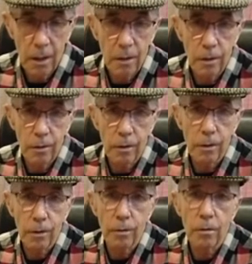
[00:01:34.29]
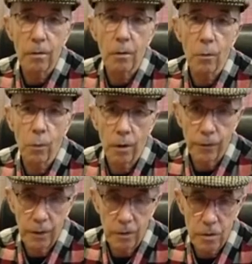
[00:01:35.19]
to the third
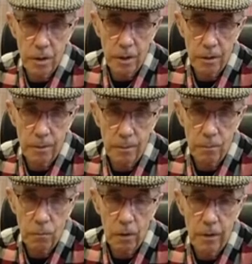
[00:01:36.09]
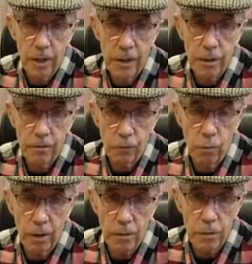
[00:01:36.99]
wealthiest state in the
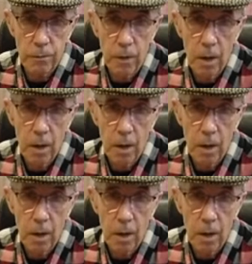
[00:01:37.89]
1840s.